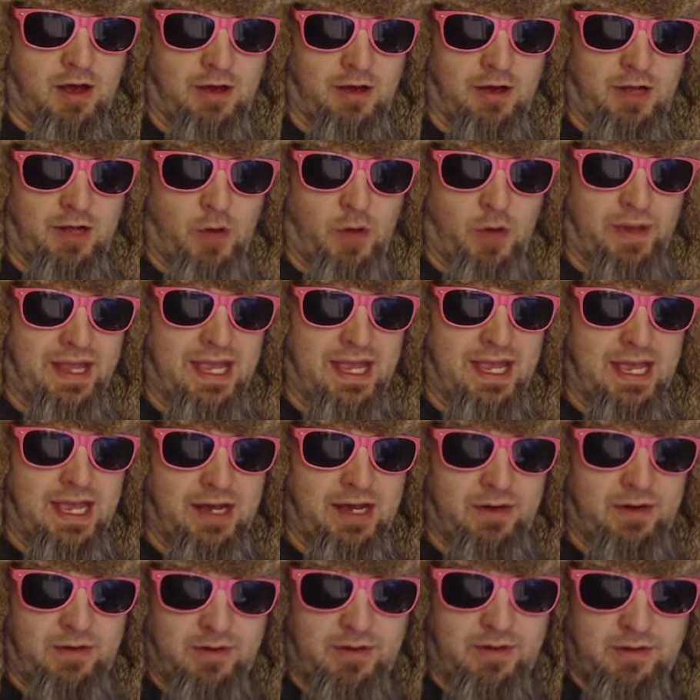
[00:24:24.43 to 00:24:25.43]
going
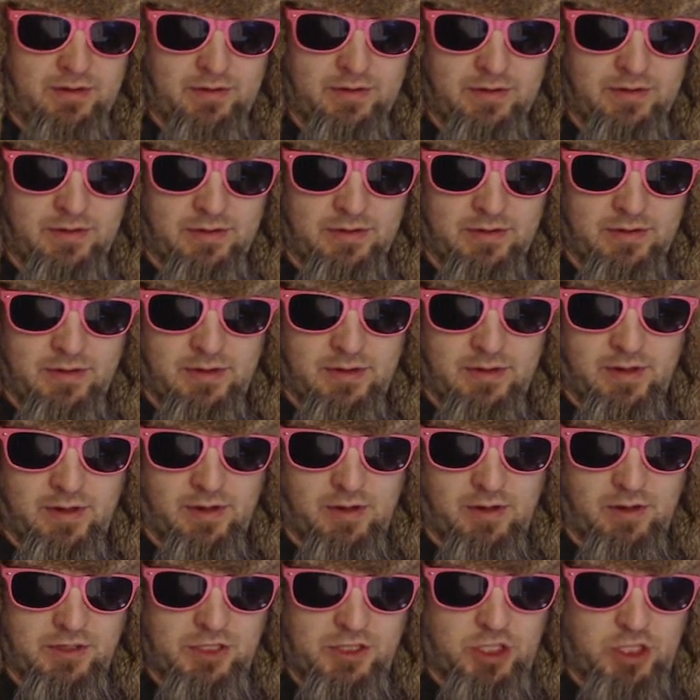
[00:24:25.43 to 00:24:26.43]
in
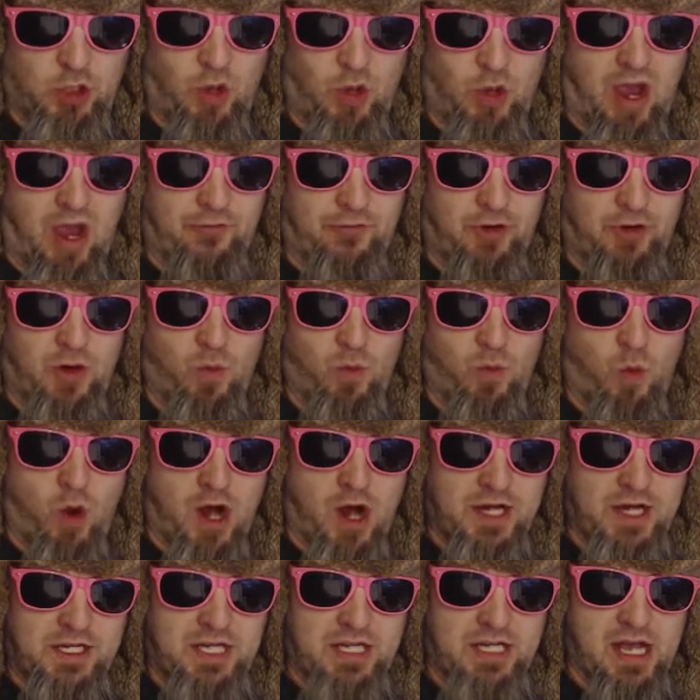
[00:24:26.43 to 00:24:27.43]
to every
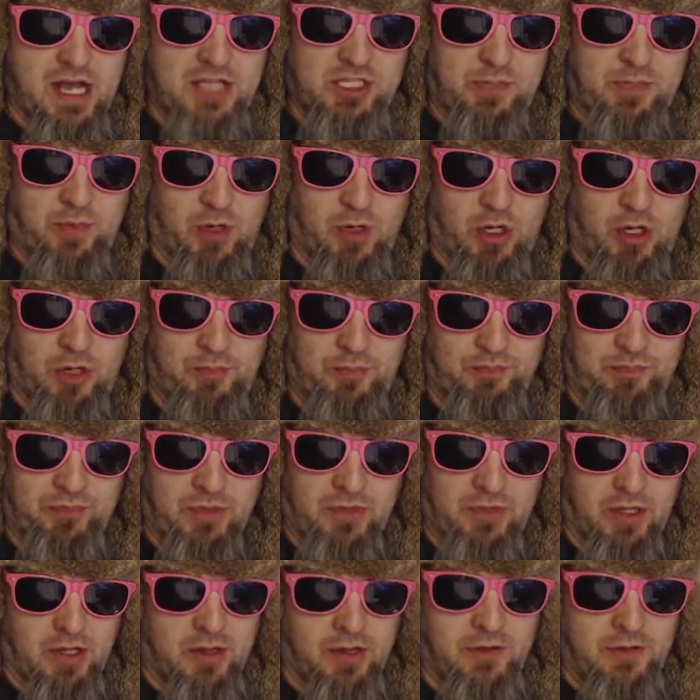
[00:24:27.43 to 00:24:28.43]
1 decibel,
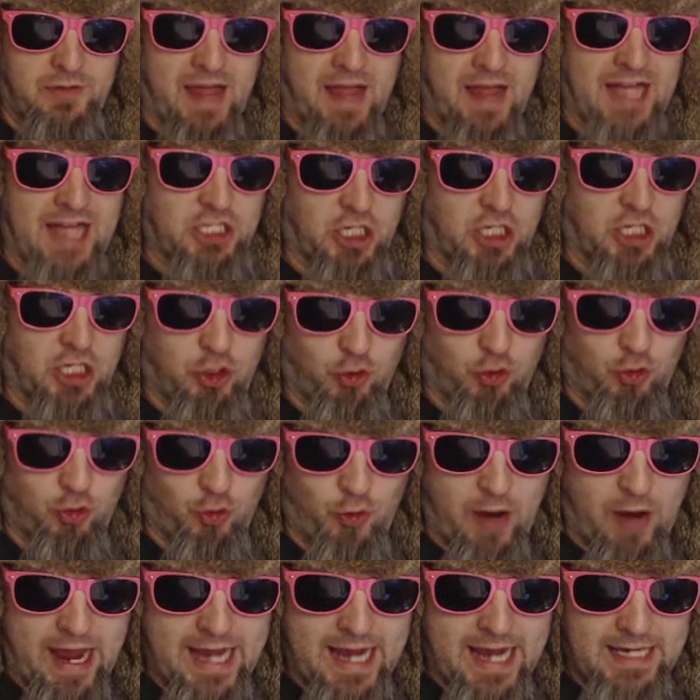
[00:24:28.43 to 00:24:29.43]
that's a
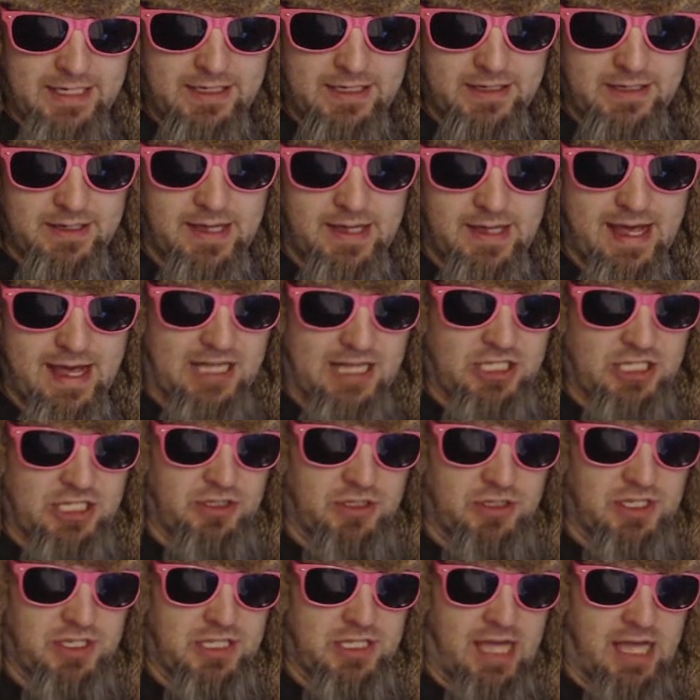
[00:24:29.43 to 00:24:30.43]
great,
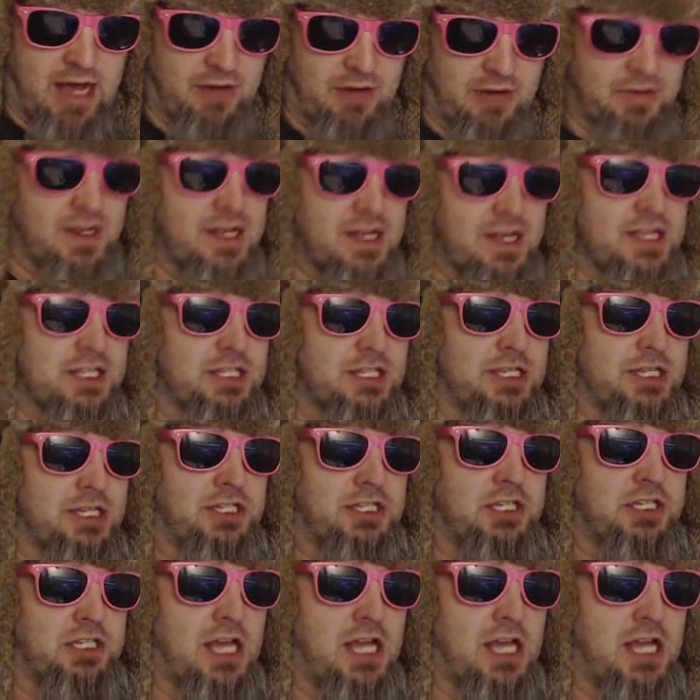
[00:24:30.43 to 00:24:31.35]
excellent sound. 60